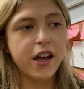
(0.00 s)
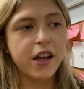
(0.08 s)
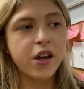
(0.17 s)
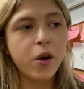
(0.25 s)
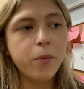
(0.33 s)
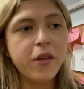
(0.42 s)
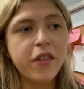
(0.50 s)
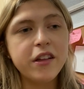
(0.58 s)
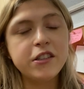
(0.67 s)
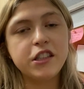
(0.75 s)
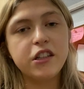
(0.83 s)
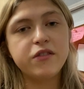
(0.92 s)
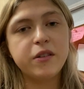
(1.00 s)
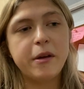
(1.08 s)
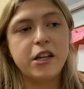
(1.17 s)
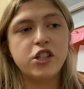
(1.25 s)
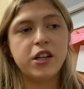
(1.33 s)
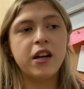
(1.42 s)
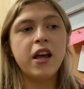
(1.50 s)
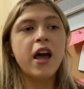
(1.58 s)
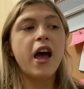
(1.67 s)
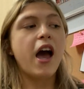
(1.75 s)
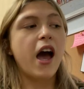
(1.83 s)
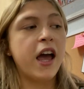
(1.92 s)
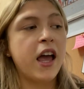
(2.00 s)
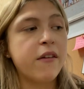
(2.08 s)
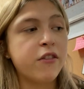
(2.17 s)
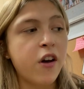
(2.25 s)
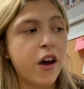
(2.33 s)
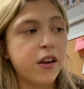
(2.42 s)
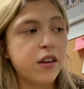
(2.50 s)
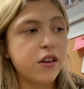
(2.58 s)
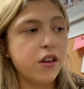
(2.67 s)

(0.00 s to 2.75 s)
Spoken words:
I hope that this information I have taught